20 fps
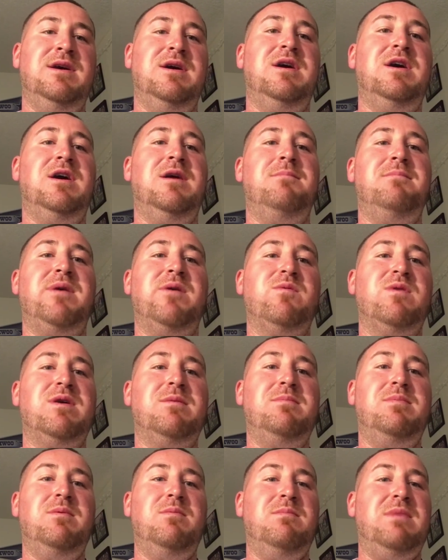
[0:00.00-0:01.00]
My
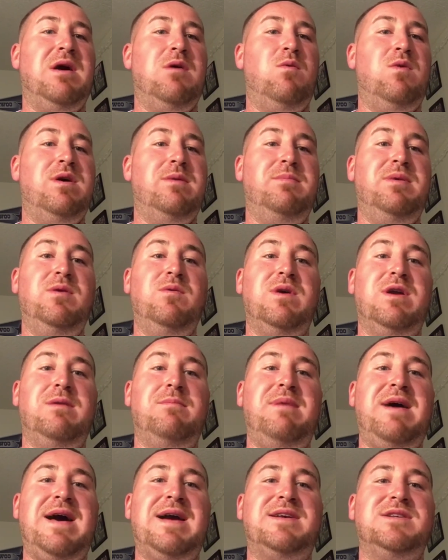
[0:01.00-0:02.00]
1B
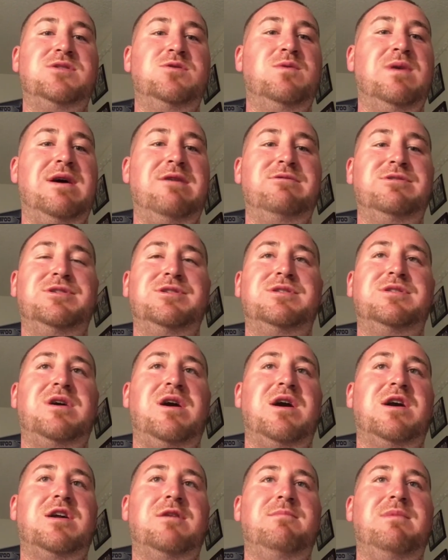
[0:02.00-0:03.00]
running back is who I was just
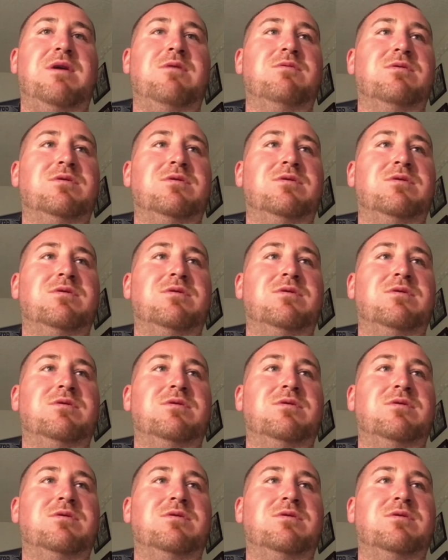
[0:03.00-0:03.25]
talking about.